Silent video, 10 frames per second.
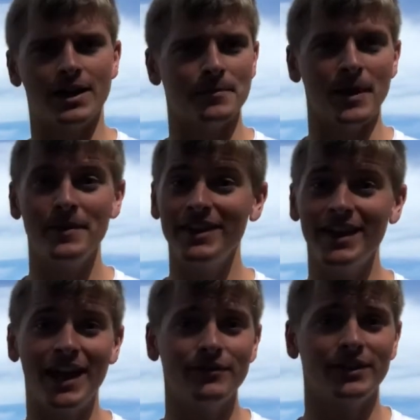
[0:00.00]
maybe they
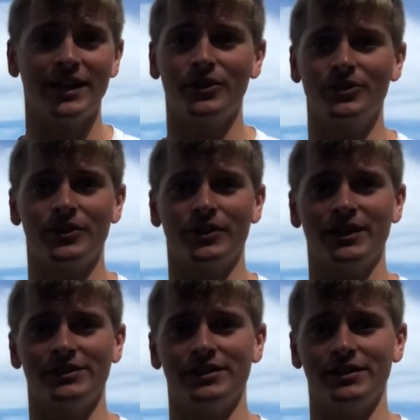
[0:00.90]
have encountered
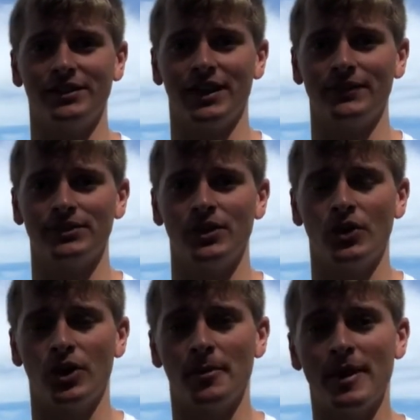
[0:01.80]
Christ in their lives,
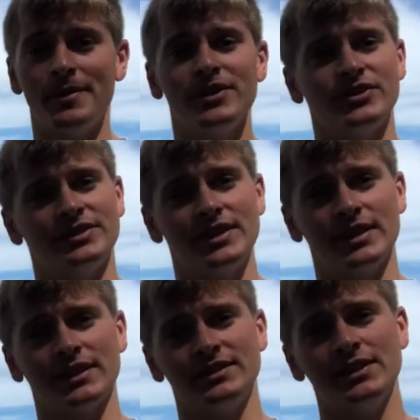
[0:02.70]
or maybe they're
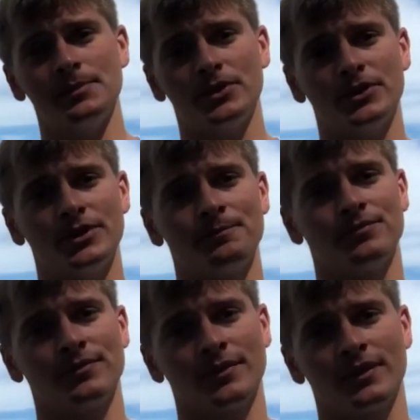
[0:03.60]
seeking a deeper
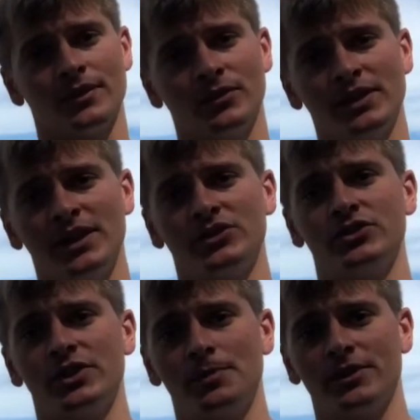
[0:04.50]

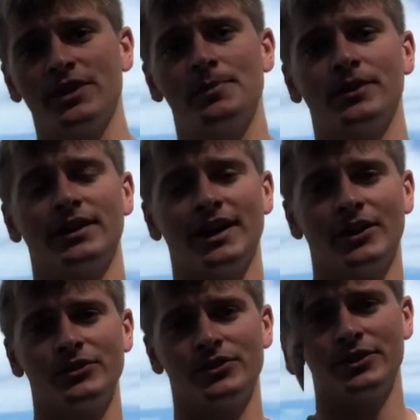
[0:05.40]
relationship or deeper
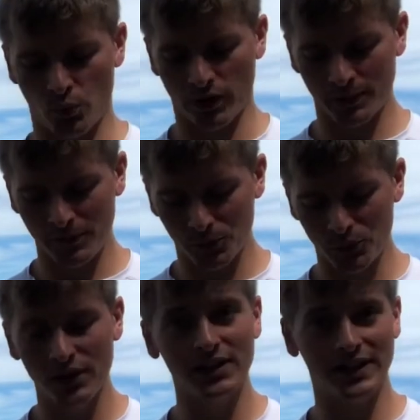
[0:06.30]
encounter. What can be
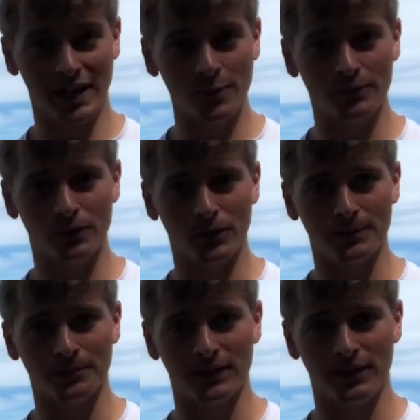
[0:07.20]
really helpful
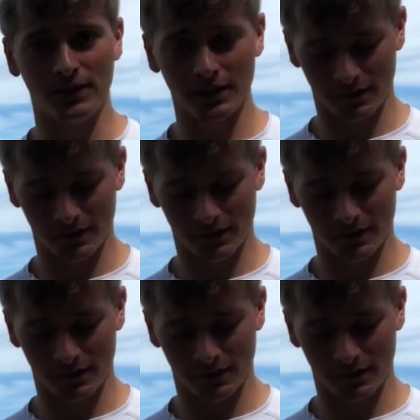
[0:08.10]
here